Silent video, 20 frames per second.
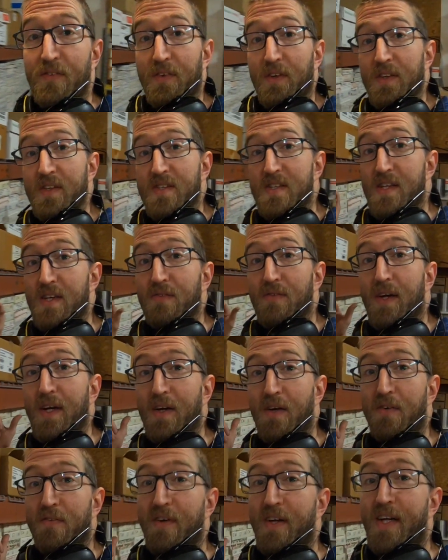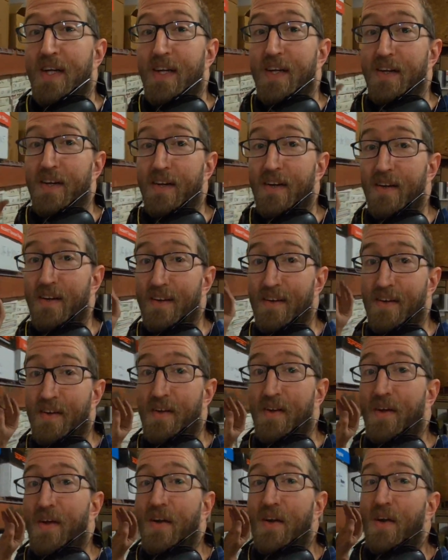You can see right over here,
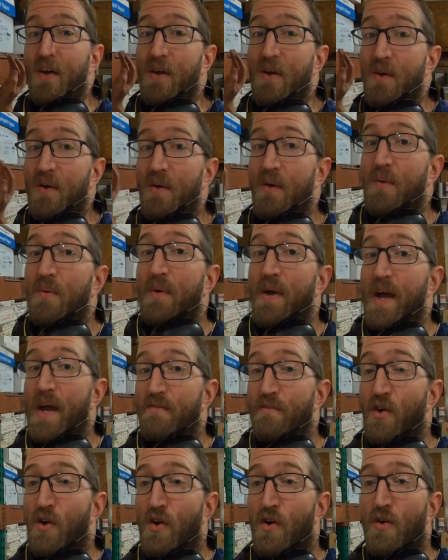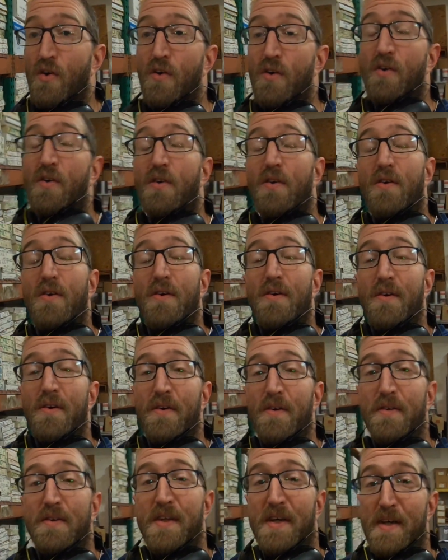we have
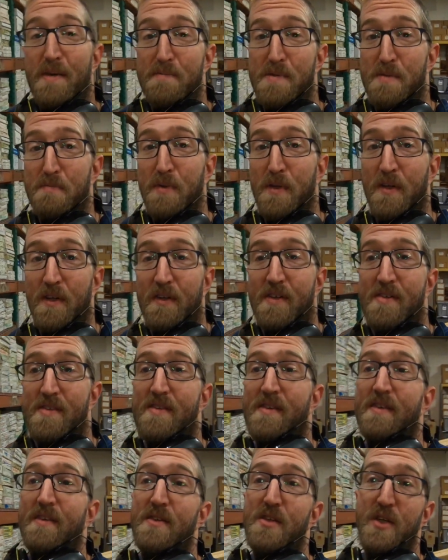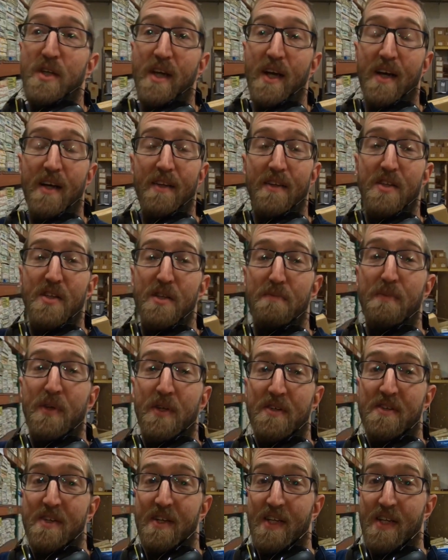all types of books, and genealogy
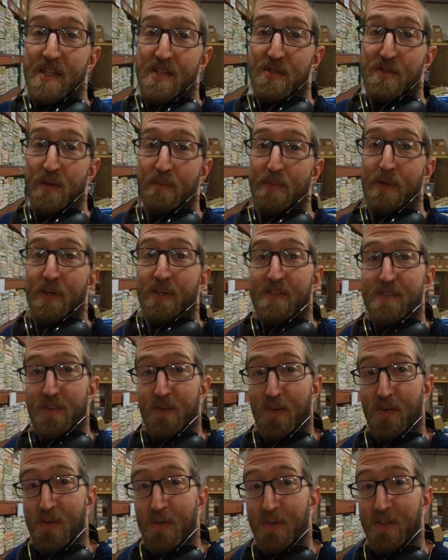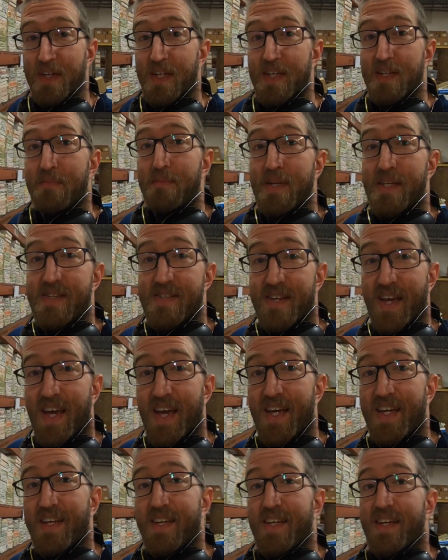books and history books that all need to be
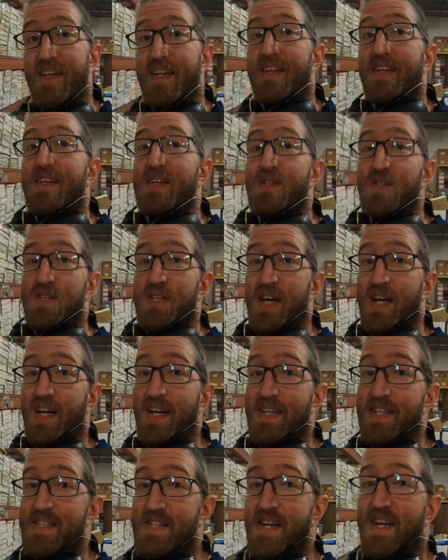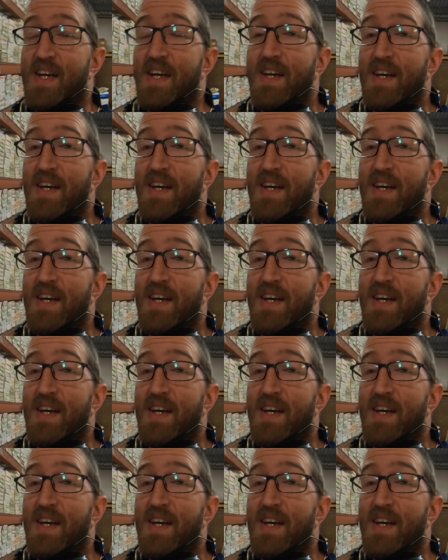scanned in and digitized.